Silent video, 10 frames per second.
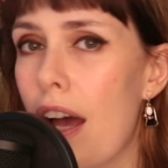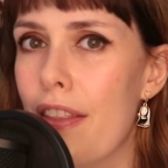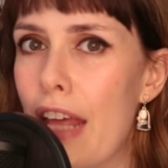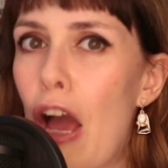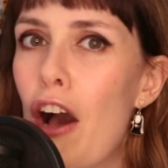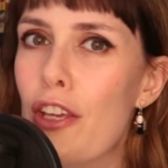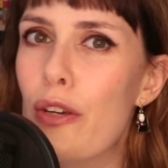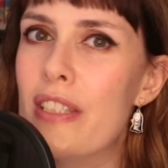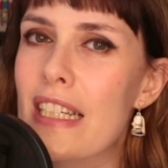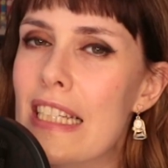And they are
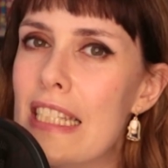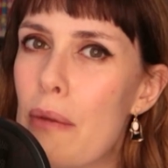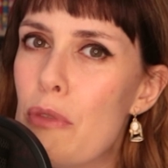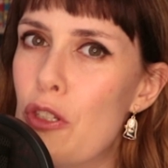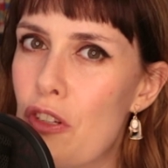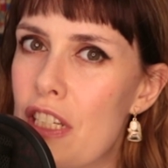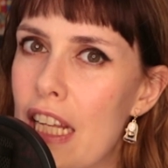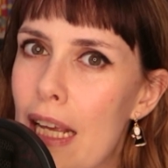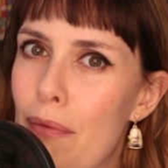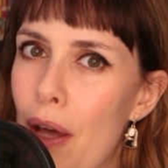using the same stunt
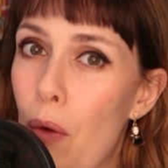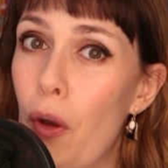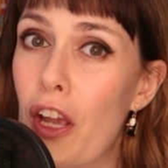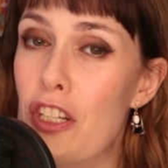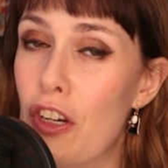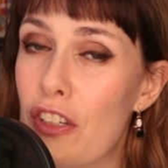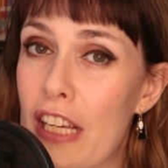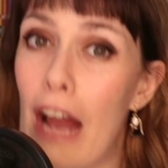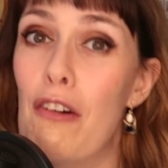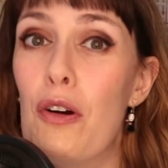team that worked on
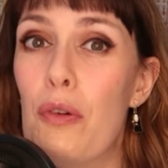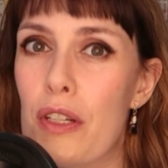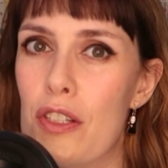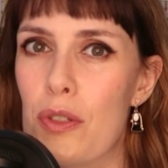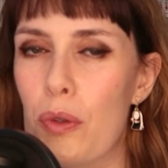Garo, which is